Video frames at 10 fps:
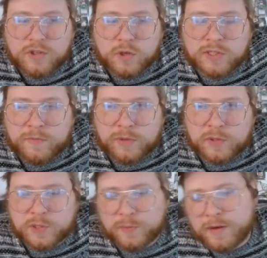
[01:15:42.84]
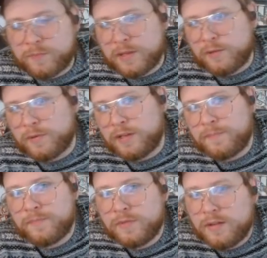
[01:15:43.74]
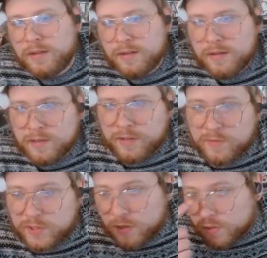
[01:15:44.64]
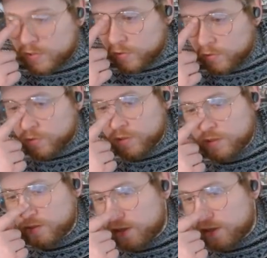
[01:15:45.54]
Joseph with just right. Thank you, buddy. If they have Solitude,